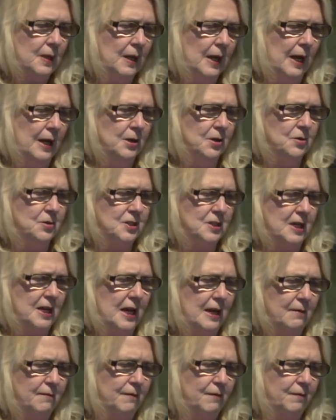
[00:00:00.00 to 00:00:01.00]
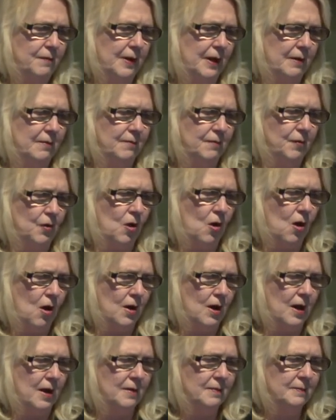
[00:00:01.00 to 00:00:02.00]
And you see in
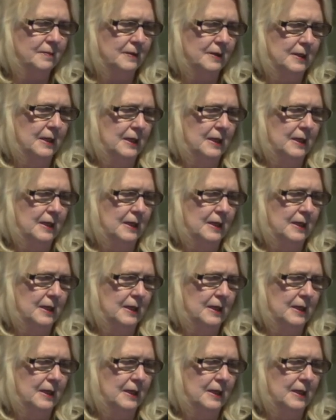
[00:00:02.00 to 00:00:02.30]
Florida,